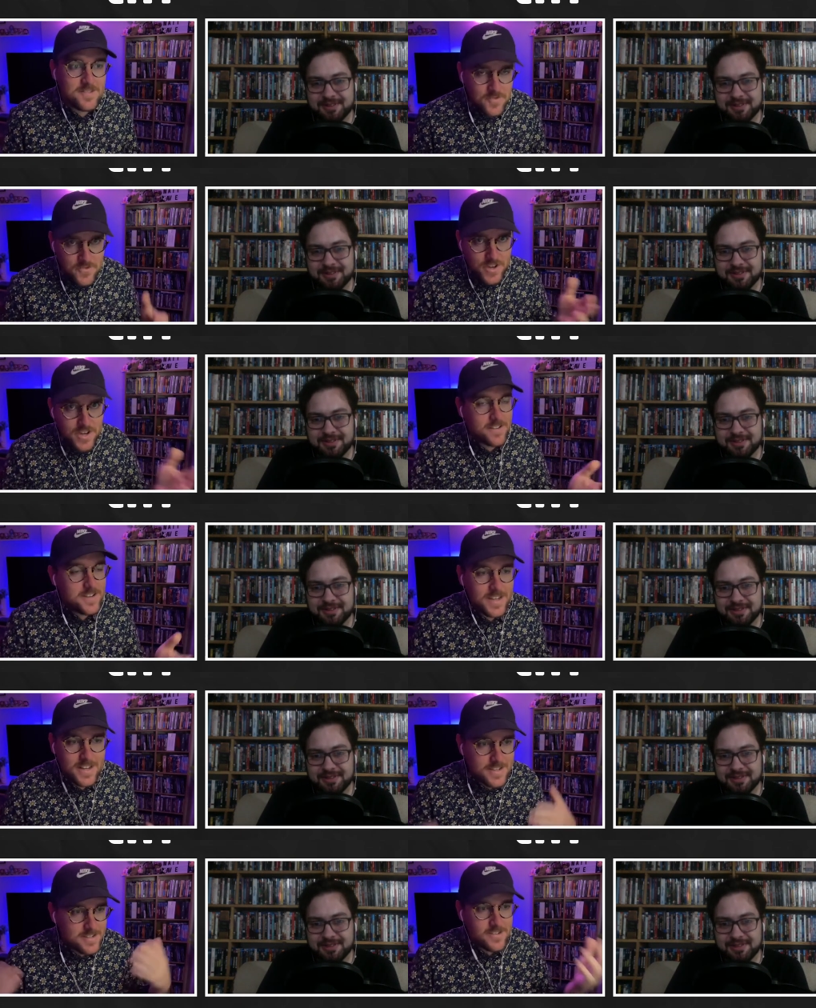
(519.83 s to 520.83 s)
Speaker 1: movie, and I'll get
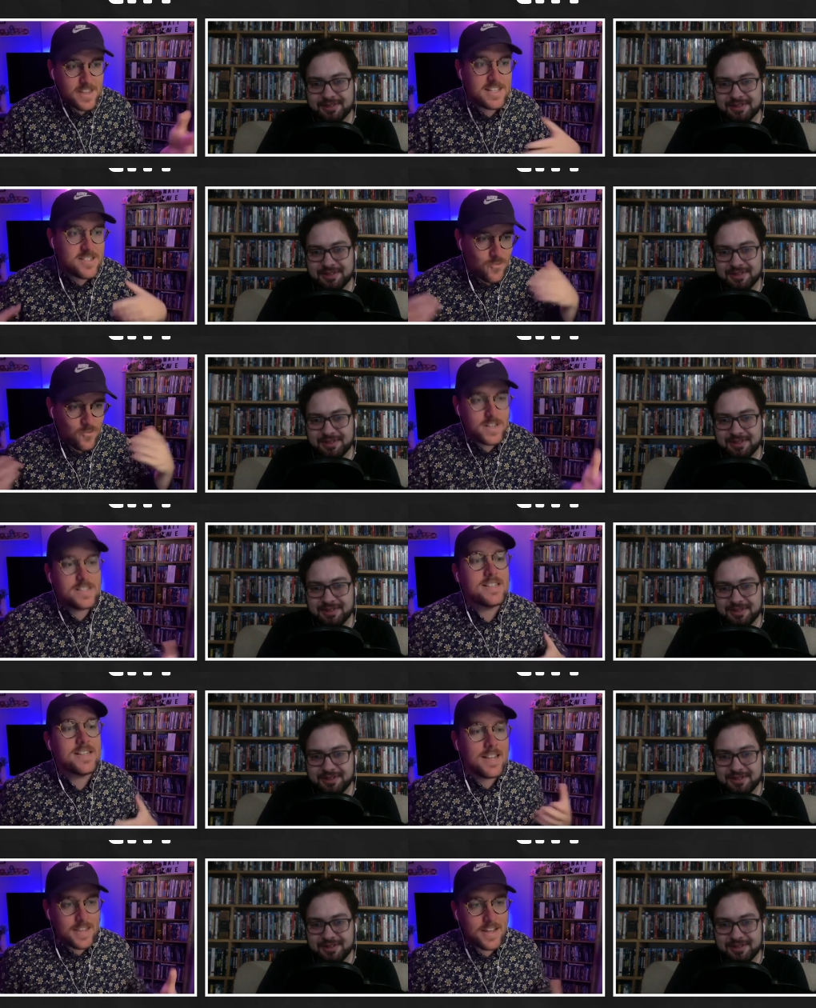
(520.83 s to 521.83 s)
into that's a reason
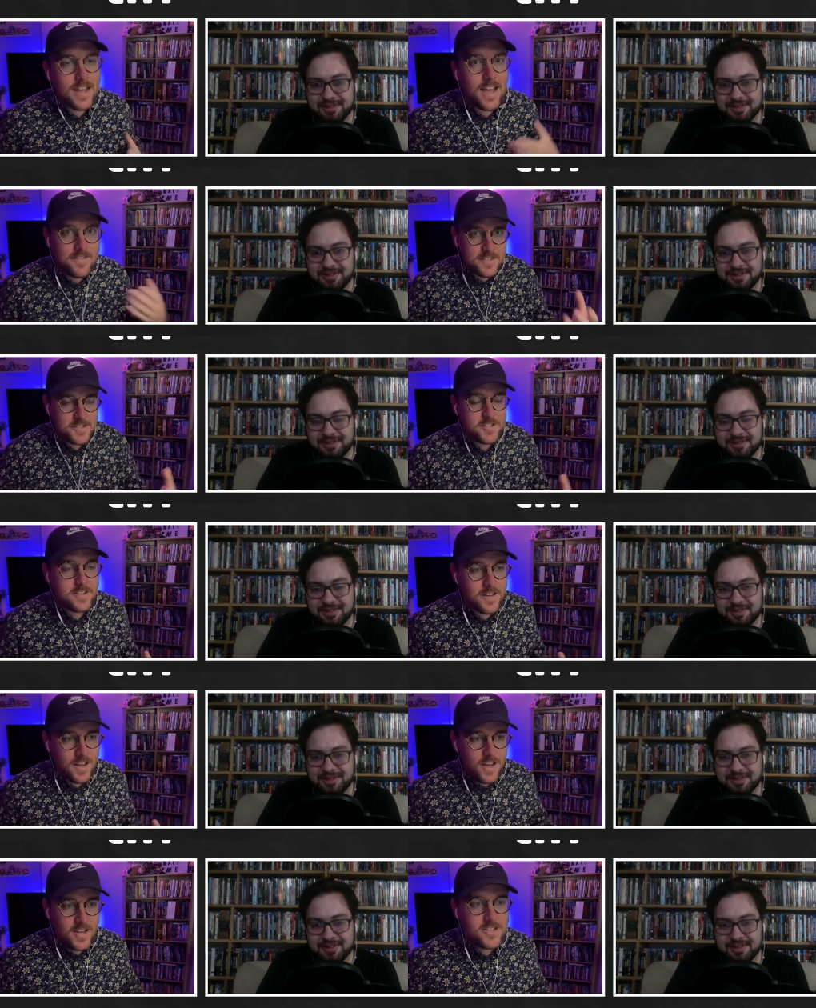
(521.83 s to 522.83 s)
I think I have such a
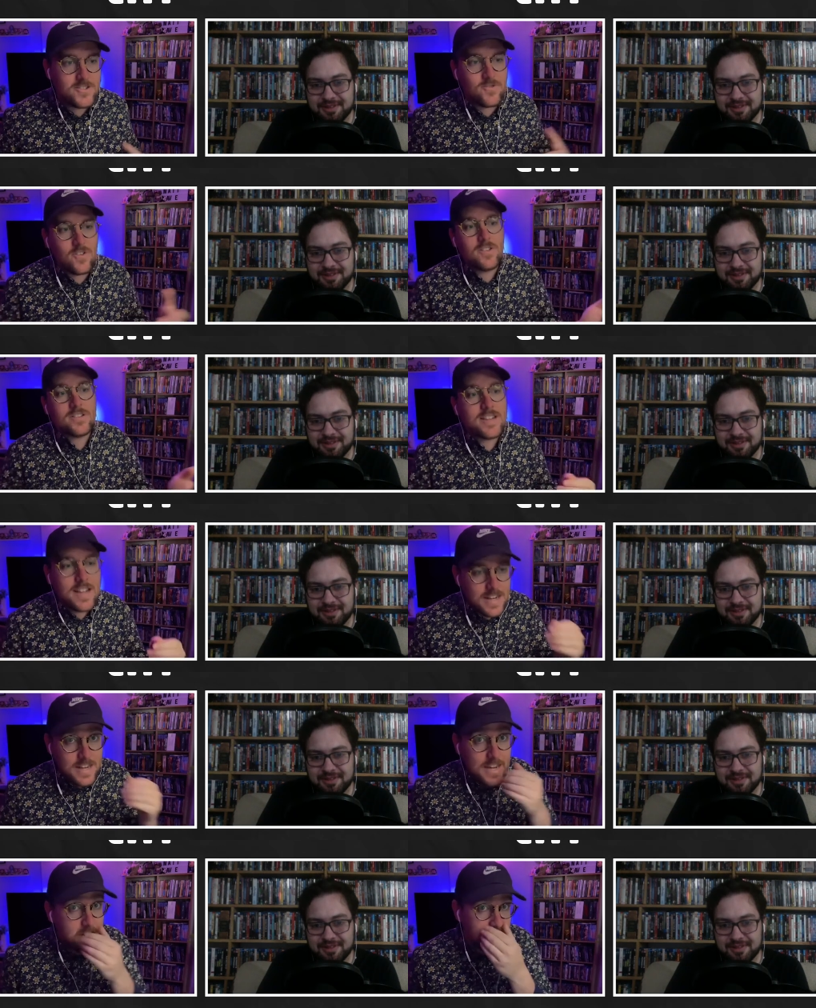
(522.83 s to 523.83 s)
strong
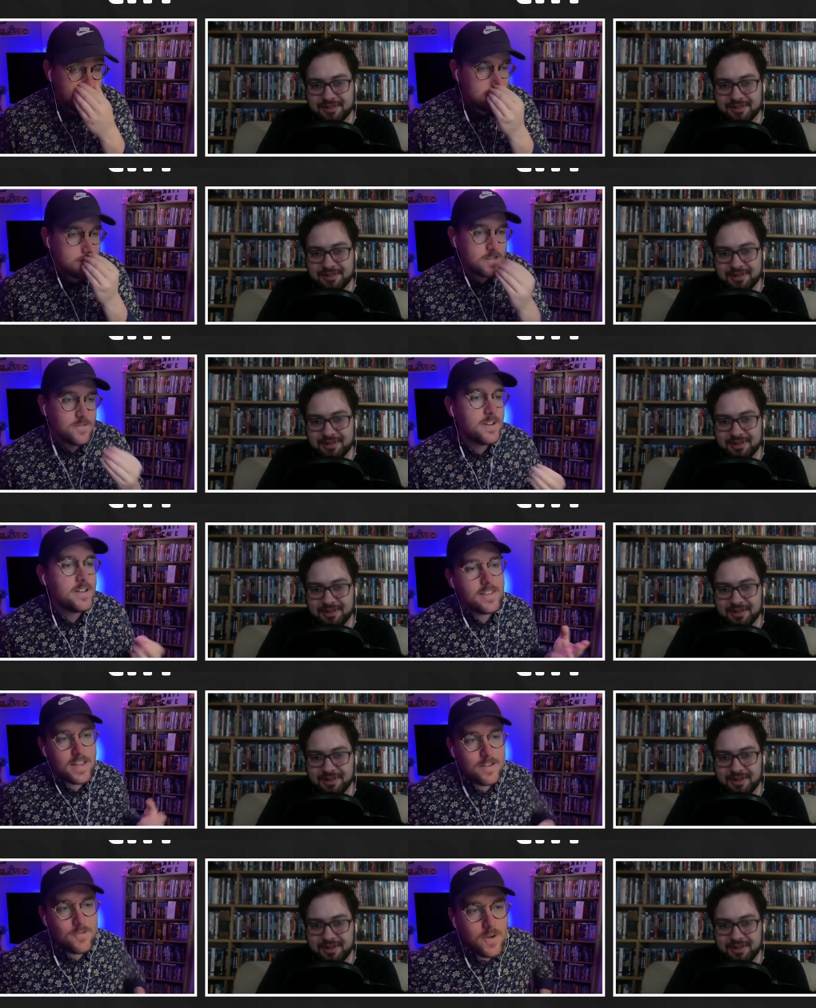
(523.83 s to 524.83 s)
connection to it, and
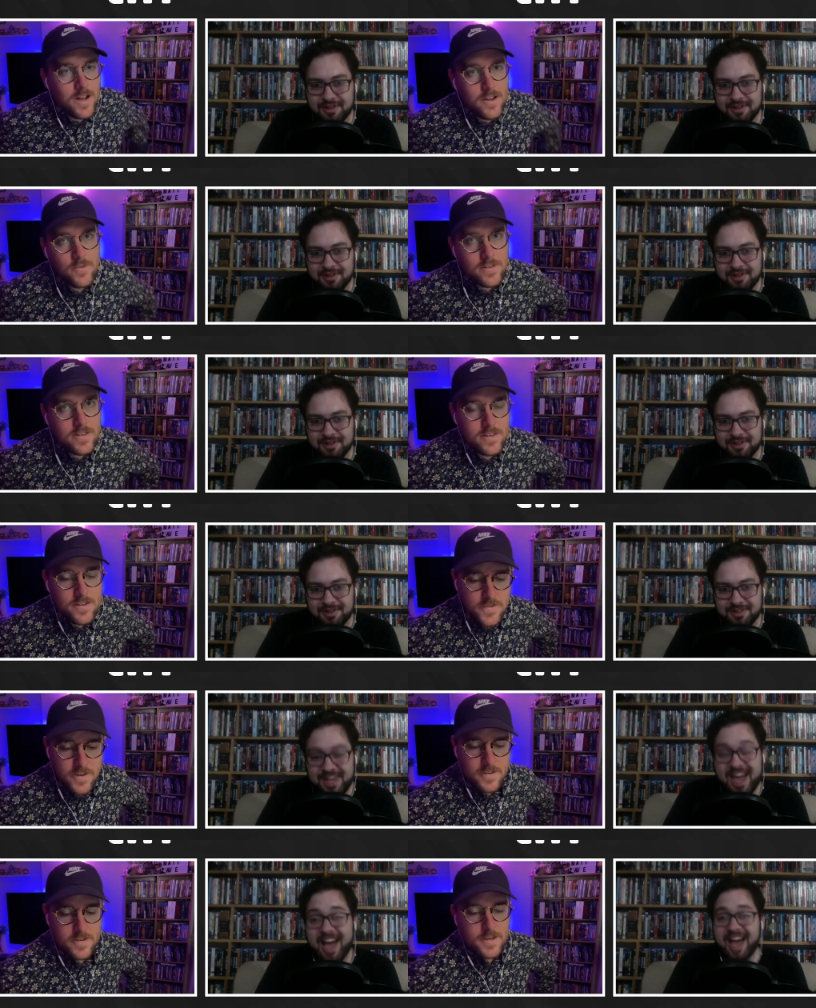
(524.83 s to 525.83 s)
that why I really loved
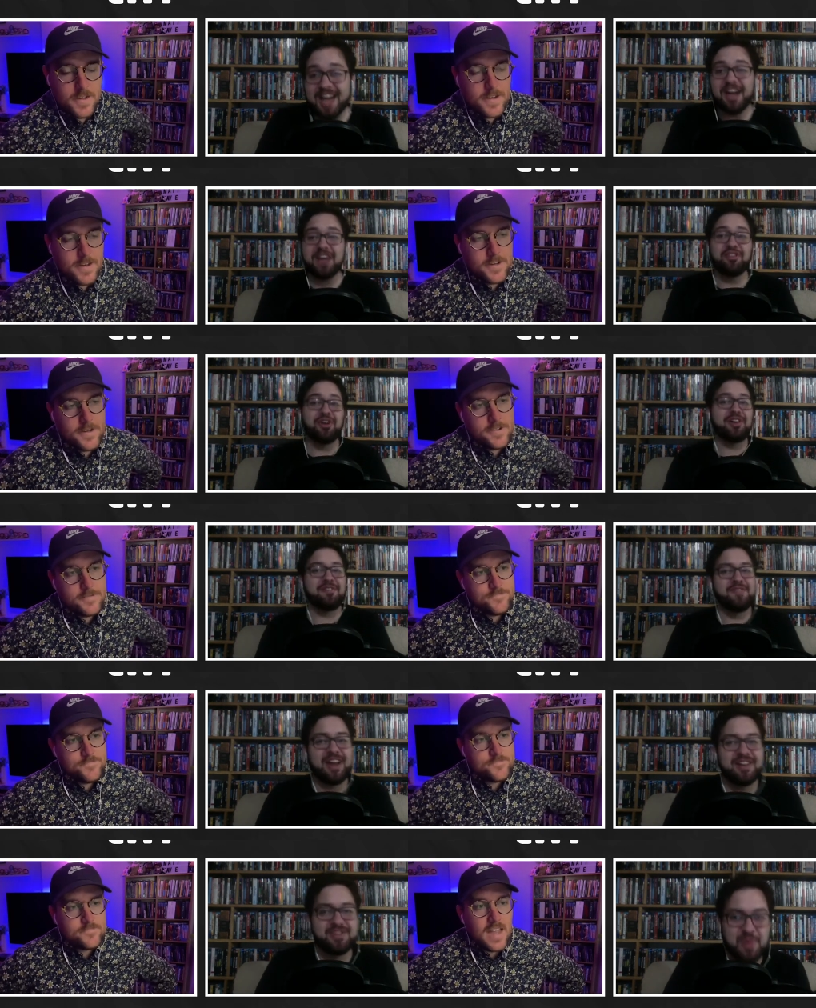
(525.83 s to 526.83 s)
it.
Speaker 2: Yeah, I, I thought
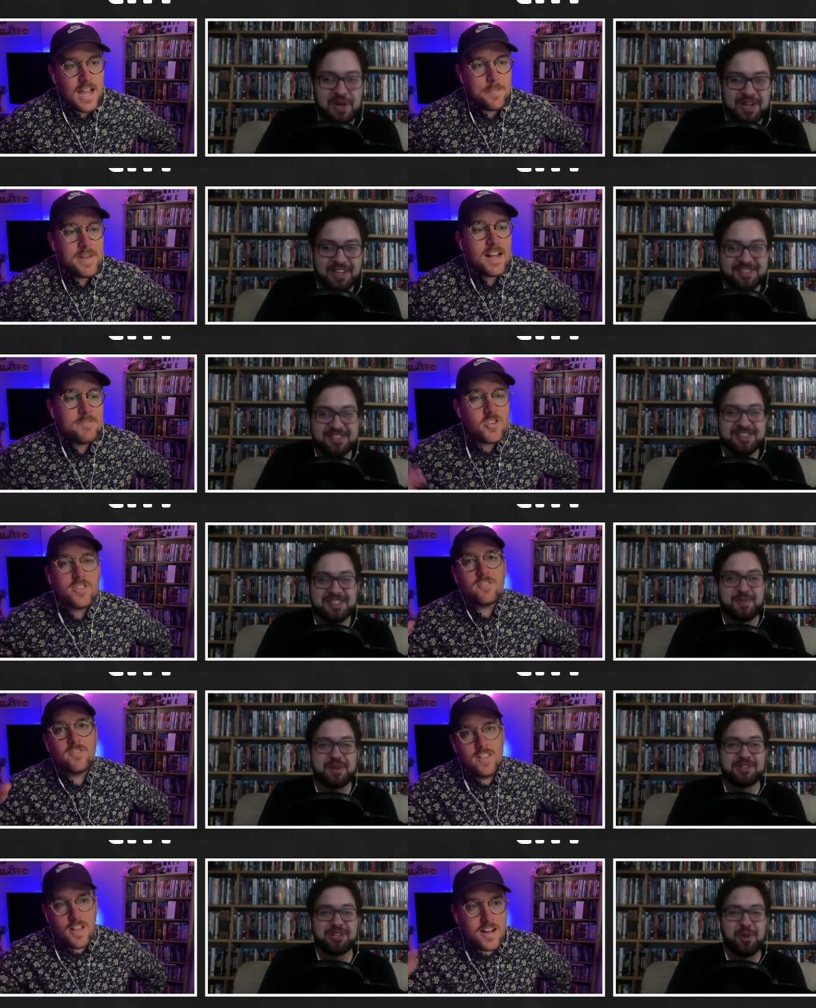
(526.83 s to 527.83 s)
of that. I mean, well, I'm sure there
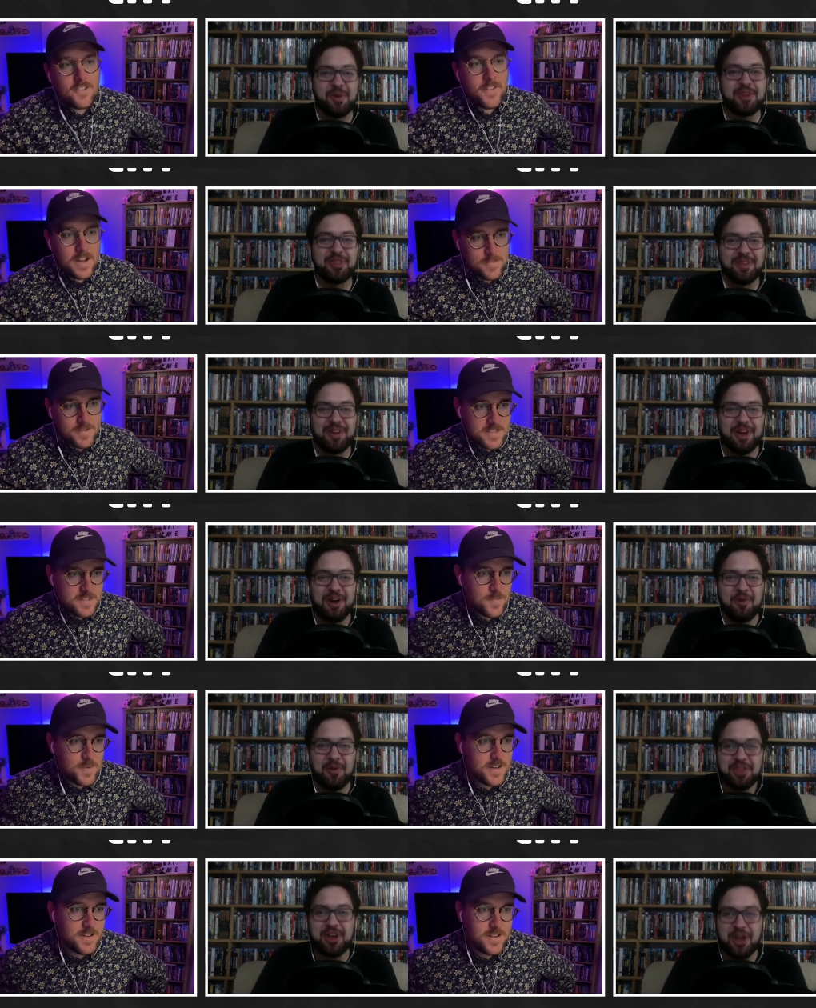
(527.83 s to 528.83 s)
are a lot of families, with,
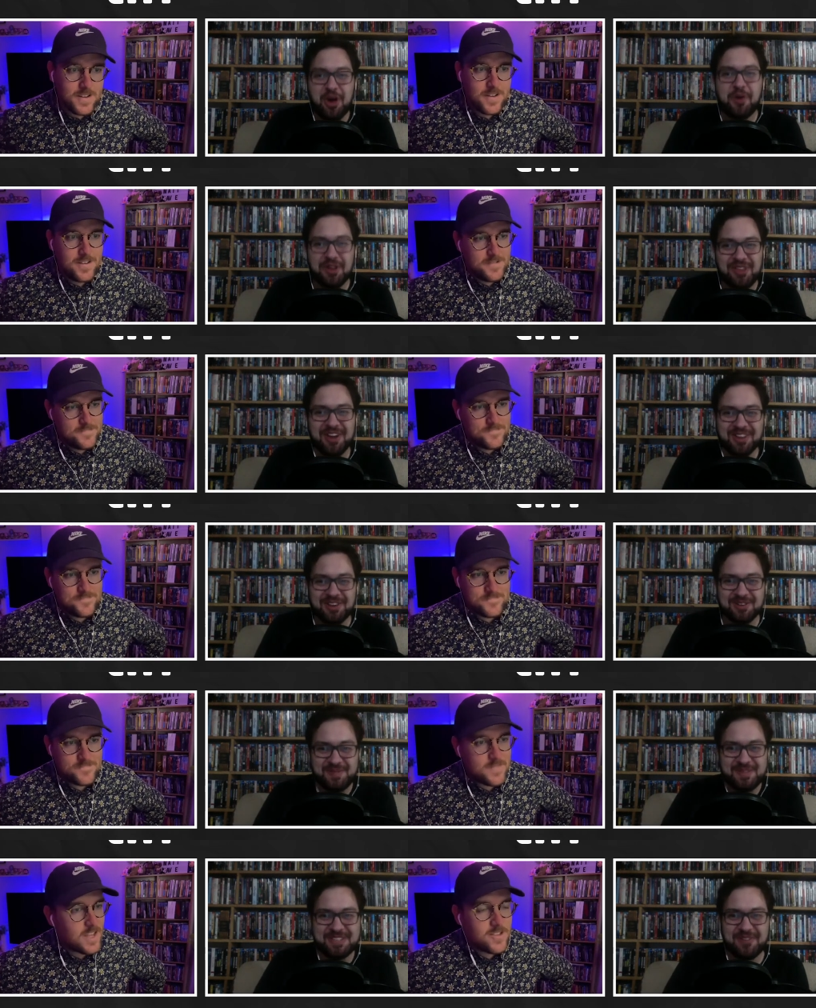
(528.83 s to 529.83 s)
but with the Coke thing
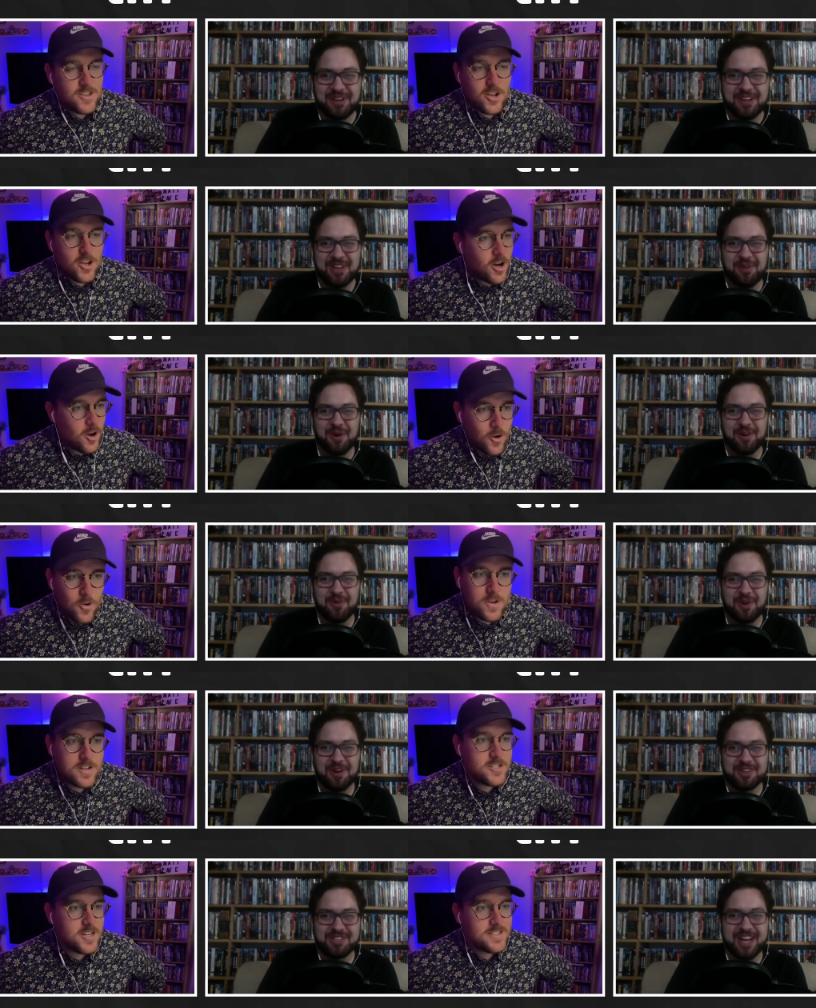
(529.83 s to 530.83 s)
though, specifically
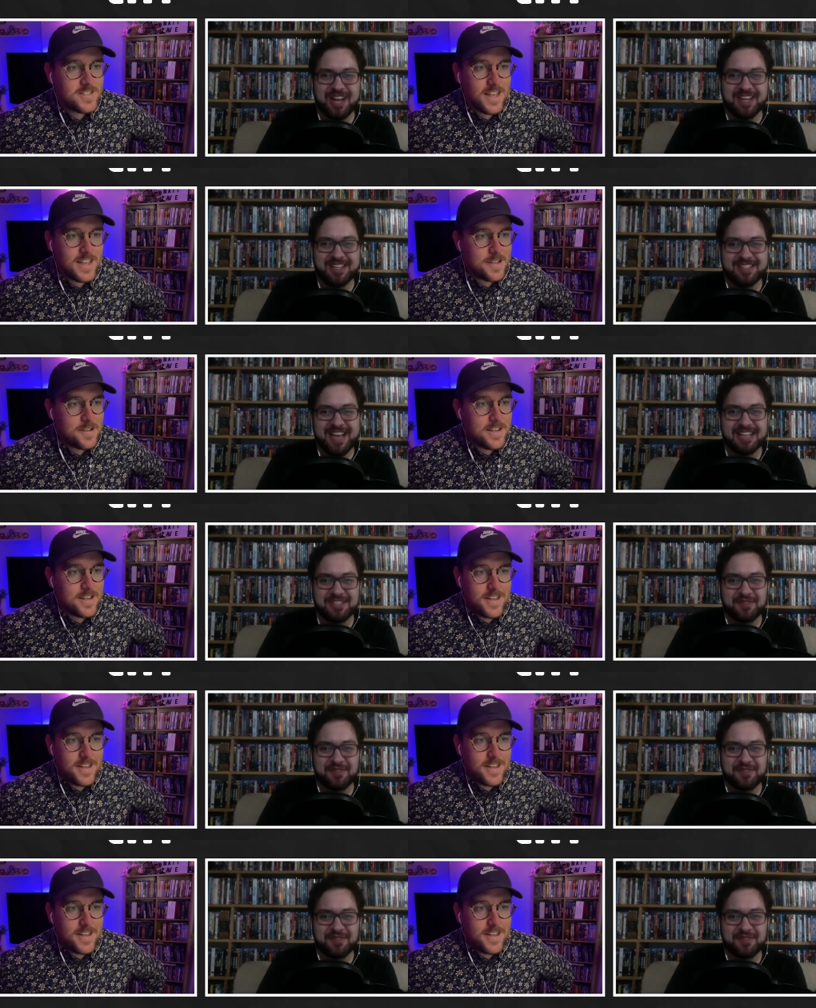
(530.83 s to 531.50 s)
where, where like Jenkins